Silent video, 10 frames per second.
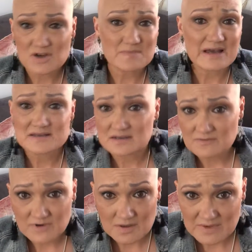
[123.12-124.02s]
No man's
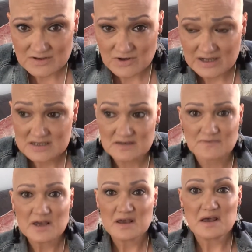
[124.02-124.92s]
going to find me
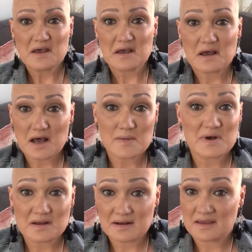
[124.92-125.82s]
attractive.
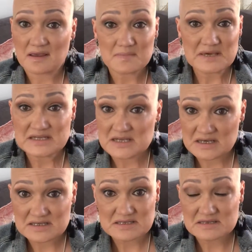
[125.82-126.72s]
I'm ugly, I'm
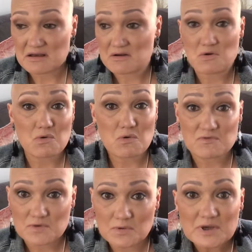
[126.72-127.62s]
hideous, I look
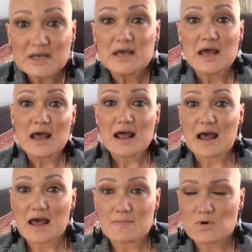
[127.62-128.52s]
awful.
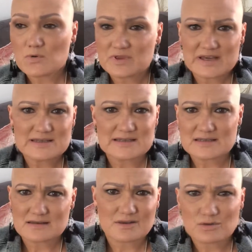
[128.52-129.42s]
All
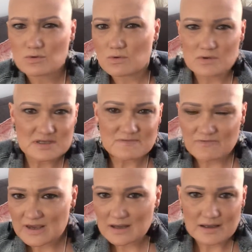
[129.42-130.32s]
these thoughts
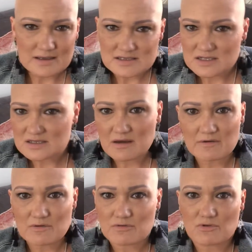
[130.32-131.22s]
and feelings just
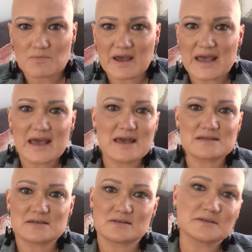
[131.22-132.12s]
going through my
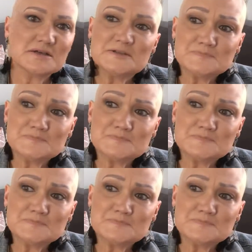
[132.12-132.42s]
head and